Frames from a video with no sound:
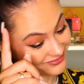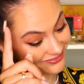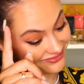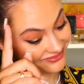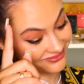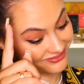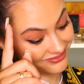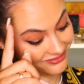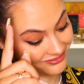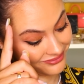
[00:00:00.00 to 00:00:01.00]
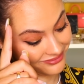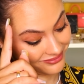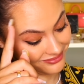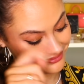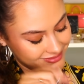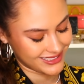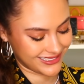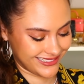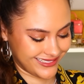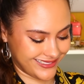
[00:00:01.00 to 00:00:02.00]
Oh,
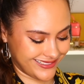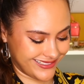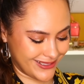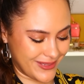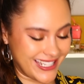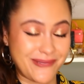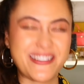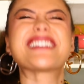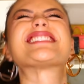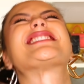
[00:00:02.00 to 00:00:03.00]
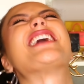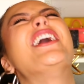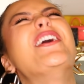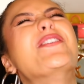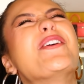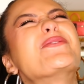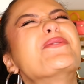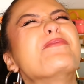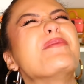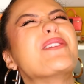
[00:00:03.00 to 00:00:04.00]
I'm gonna be
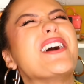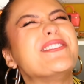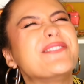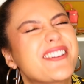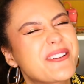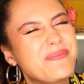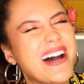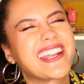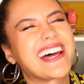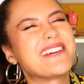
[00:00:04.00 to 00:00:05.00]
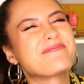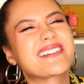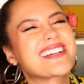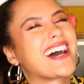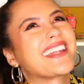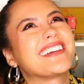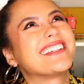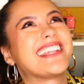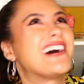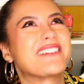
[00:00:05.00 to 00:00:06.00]
so broke, but I'm gonna
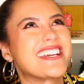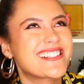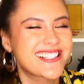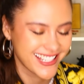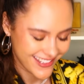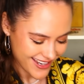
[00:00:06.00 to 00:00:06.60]
love it.